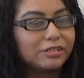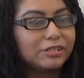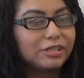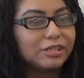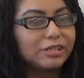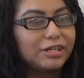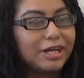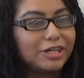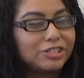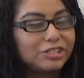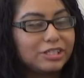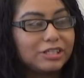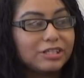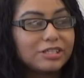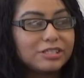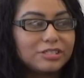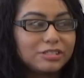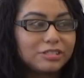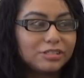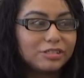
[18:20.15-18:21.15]
They're gonna actually
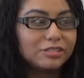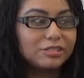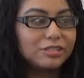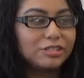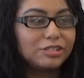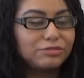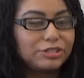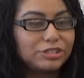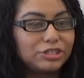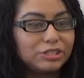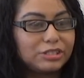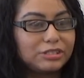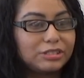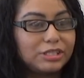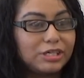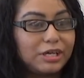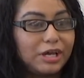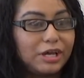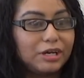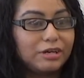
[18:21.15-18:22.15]
listen to the situation and
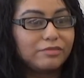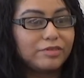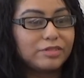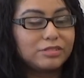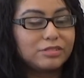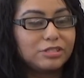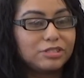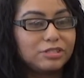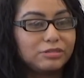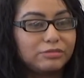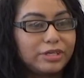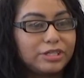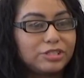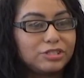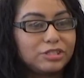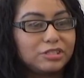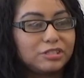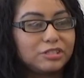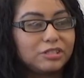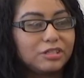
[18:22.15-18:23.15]
take care of the
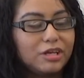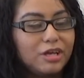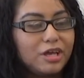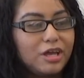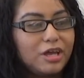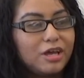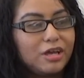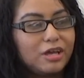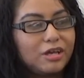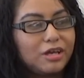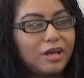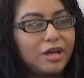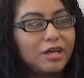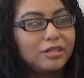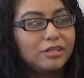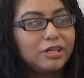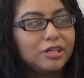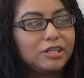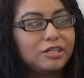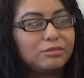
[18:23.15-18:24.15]
situation,
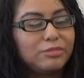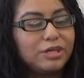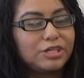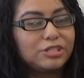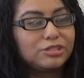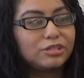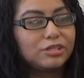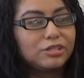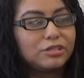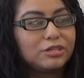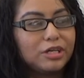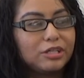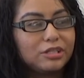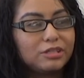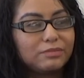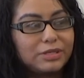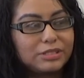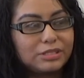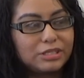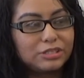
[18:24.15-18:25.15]
and they're gonna make sure you get
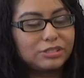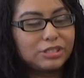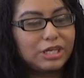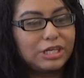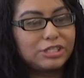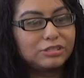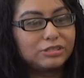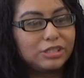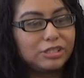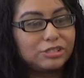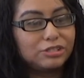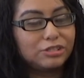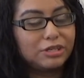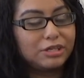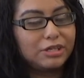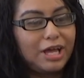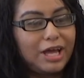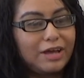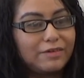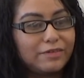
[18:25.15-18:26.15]
the best education that you
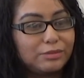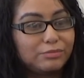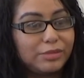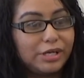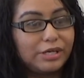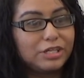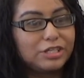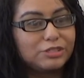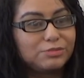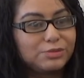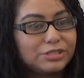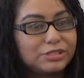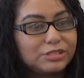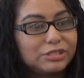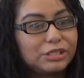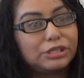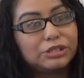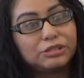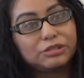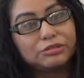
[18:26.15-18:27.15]
can have at my
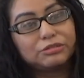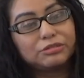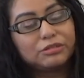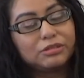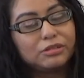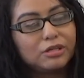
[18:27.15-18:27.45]
HBCU.